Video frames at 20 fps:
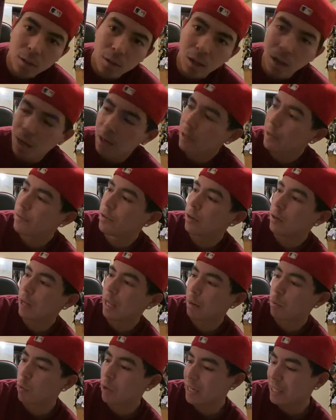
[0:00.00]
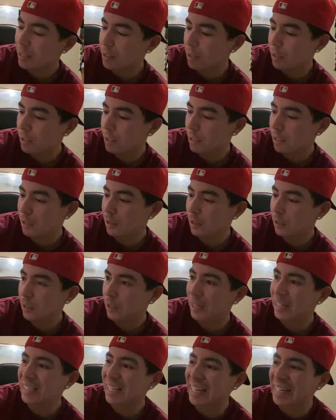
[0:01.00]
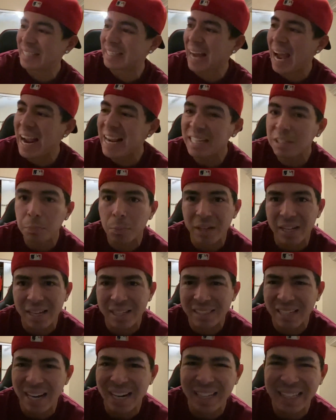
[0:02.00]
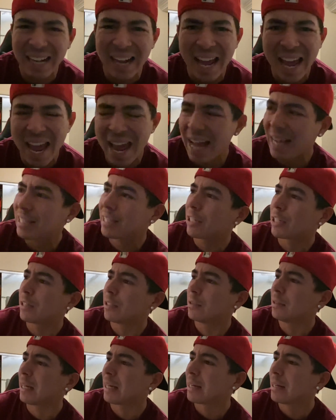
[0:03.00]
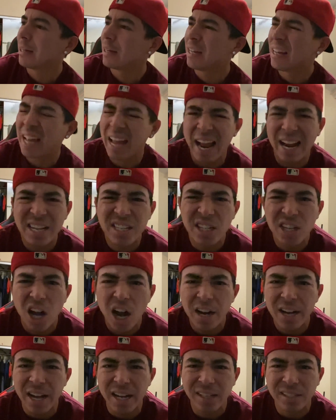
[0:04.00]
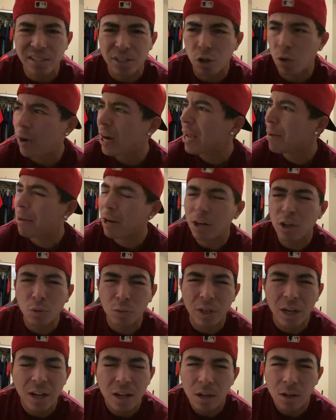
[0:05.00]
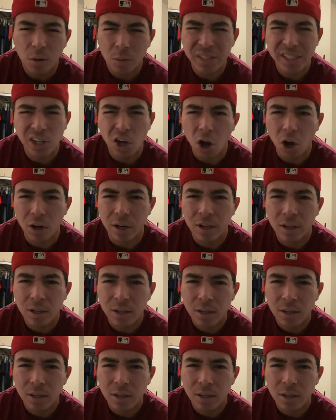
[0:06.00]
I don't even, like, what is this? It's like dice, but it's kind of like a hexagram. I don't know. What is it called?